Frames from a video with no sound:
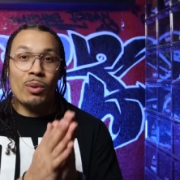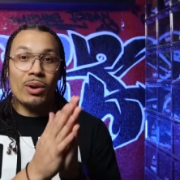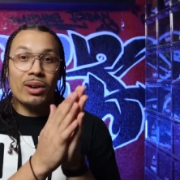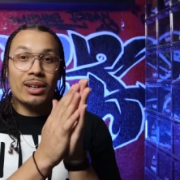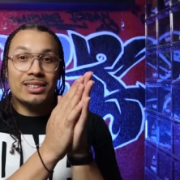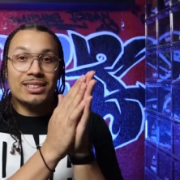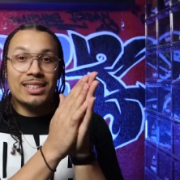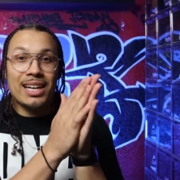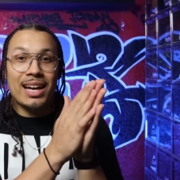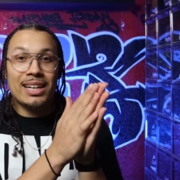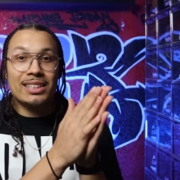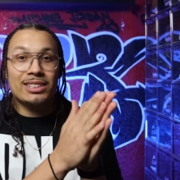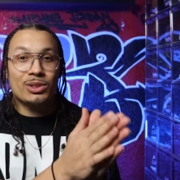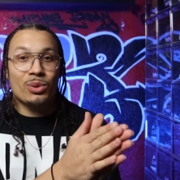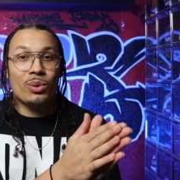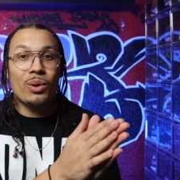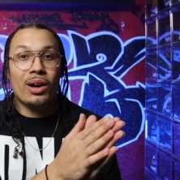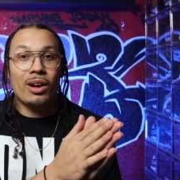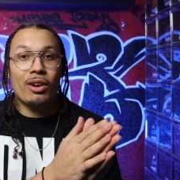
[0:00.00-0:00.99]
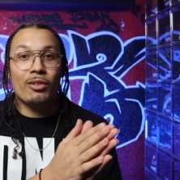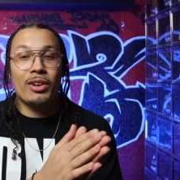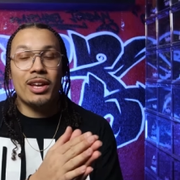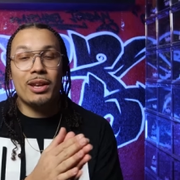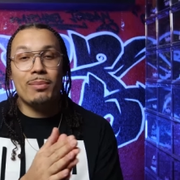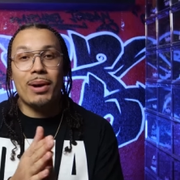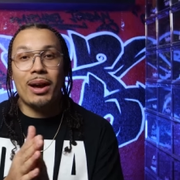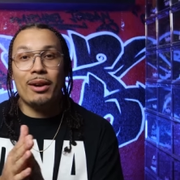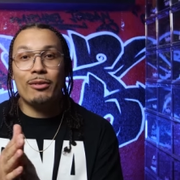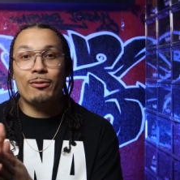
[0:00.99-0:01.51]
were a size 12
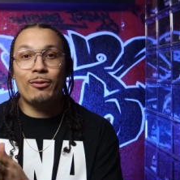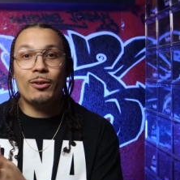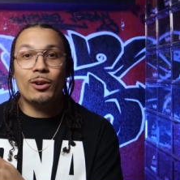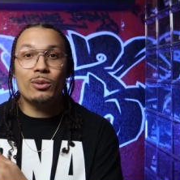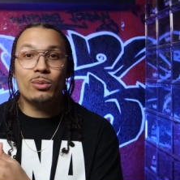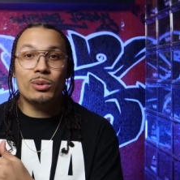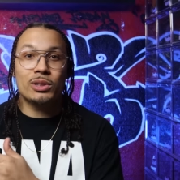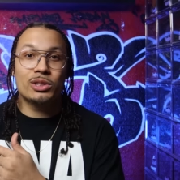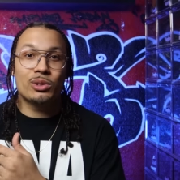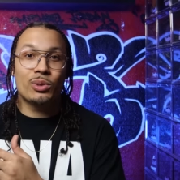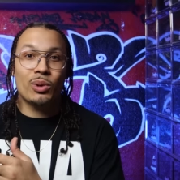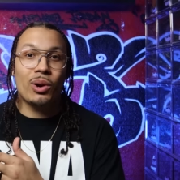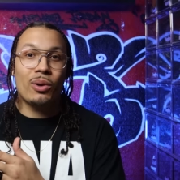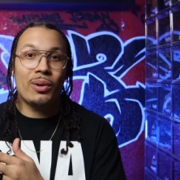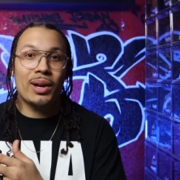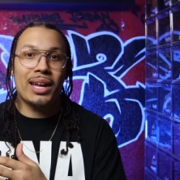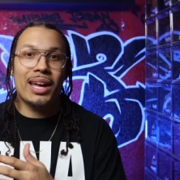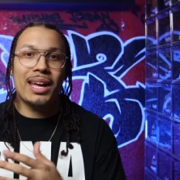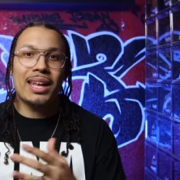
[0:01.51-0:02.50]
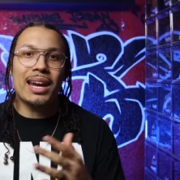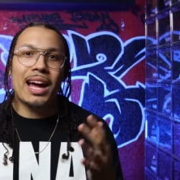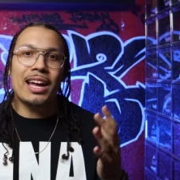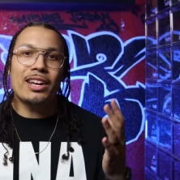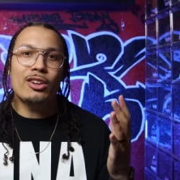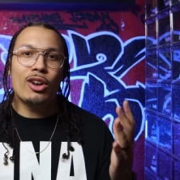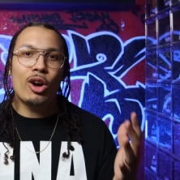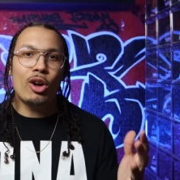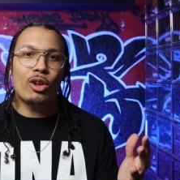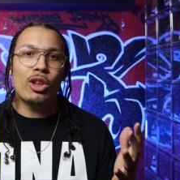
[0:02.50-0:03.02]
and my foot was growing and I
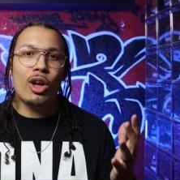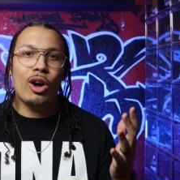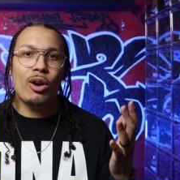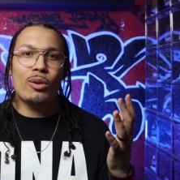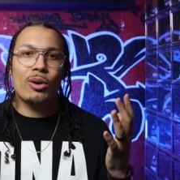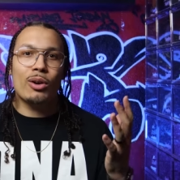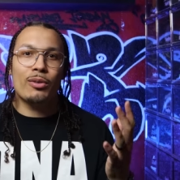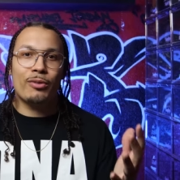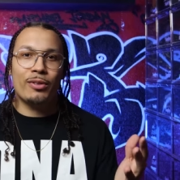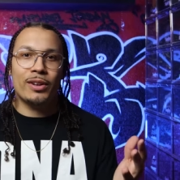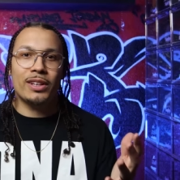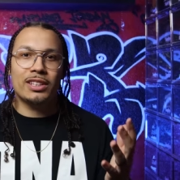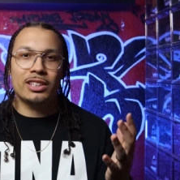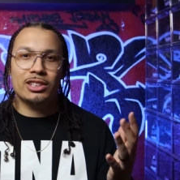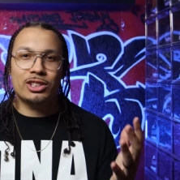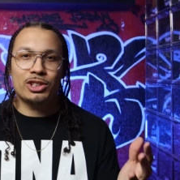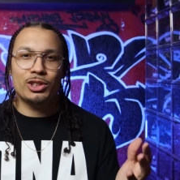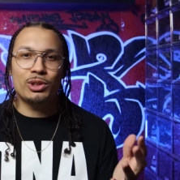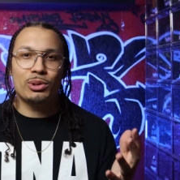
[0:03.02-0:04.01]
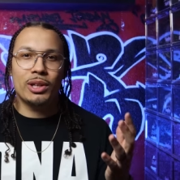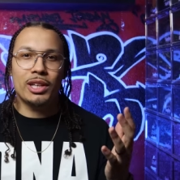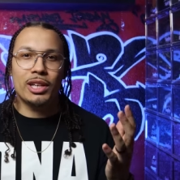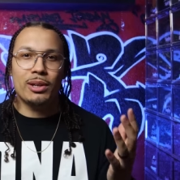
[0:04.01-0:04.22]
no longer fit the shoe